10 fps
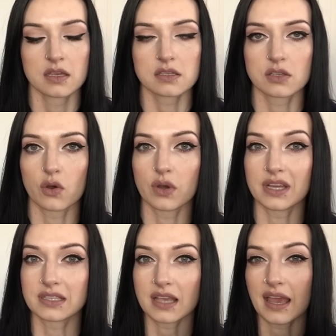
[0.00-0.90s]
So
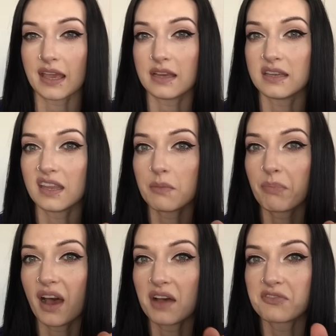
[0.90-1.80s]
it's a
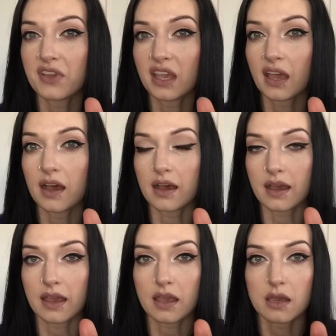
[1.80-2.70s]
depuffing
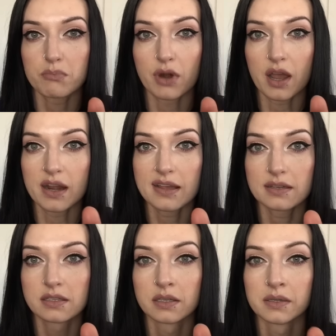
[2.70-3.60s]
eye
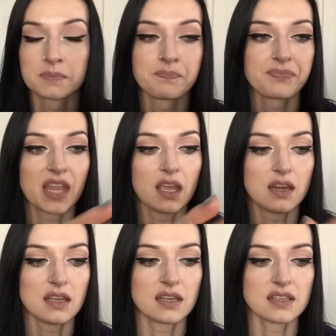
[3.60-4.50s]
product. And
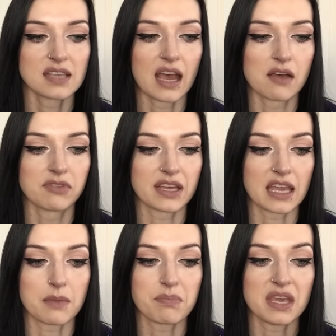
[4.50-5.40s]
it does have like
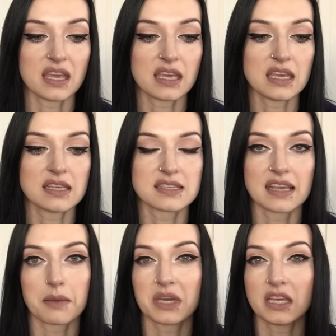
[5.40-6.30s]
a pinky
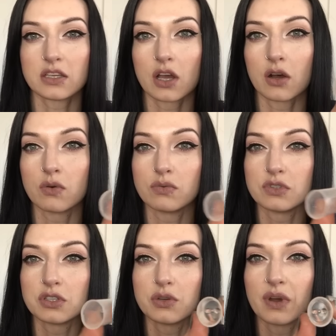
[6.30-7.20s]
salmony
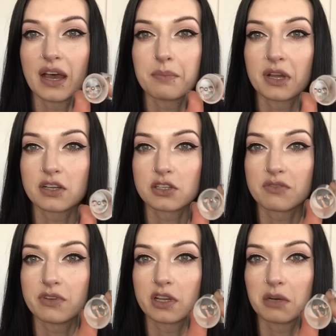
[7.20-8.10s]
tone to it. I'm not
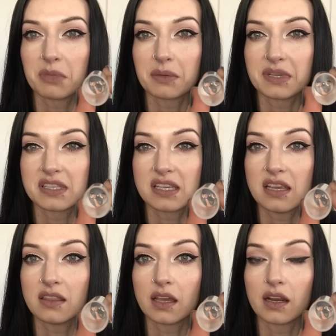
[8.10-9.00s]
sure if you're going to be able to
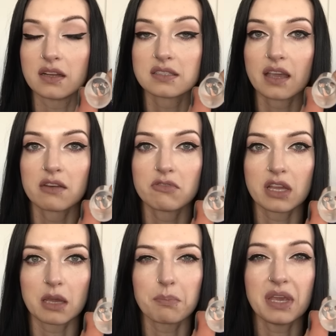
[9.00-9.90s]
see in there. It's kind of
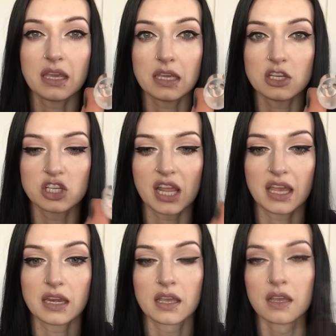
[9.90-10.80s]
like a pinky
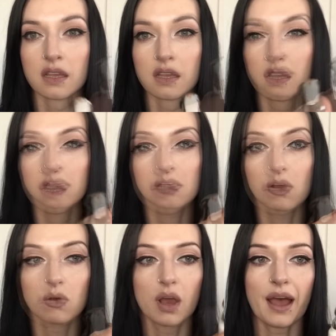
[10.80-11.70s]
shade.
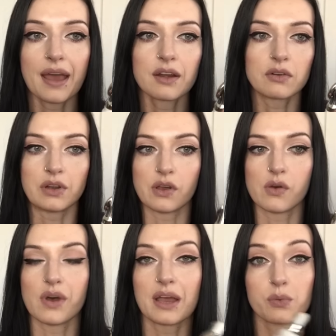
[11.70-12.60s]
So I don't
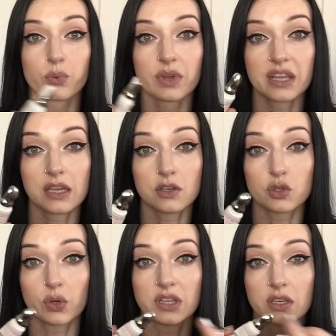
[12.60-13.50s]
know. I really
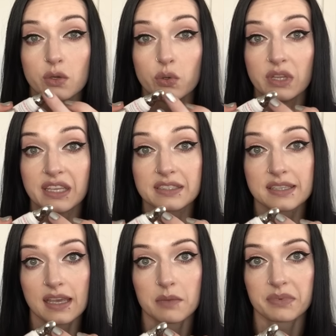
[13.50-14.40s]
enjoyed the cooling
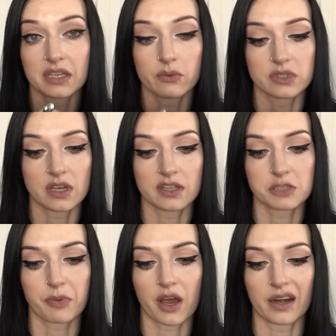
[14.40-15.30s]
tip that was on this
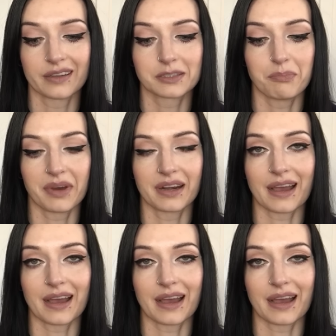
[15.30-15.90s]
product, but